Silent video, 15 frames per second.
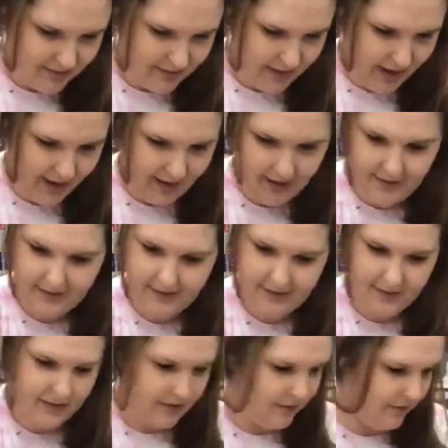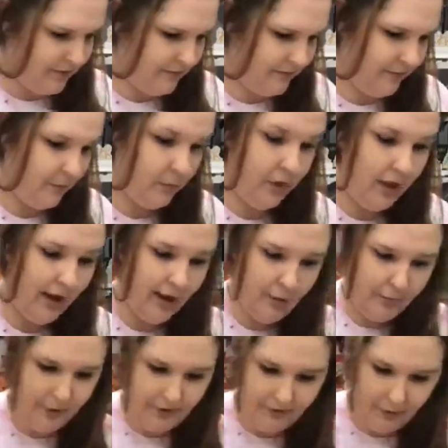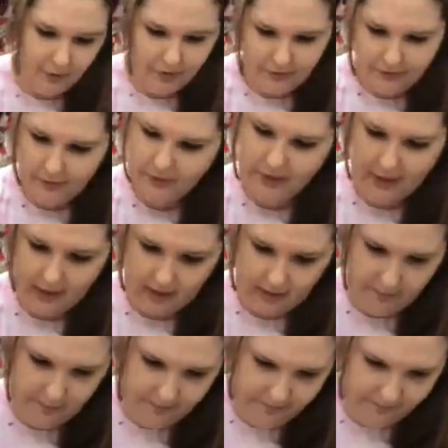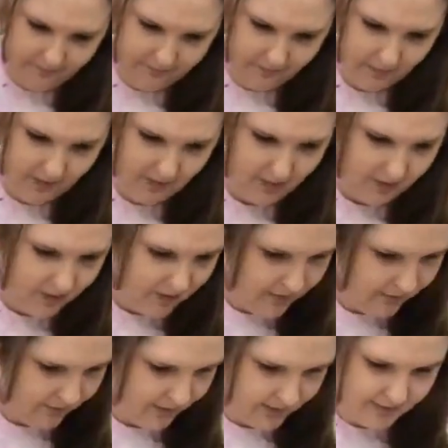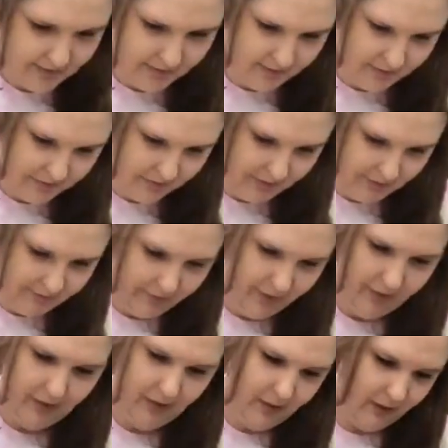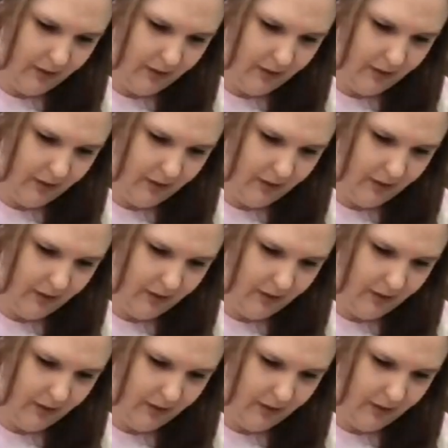Okay, so, well, I hope you have a wonderful time. That sounds really fun.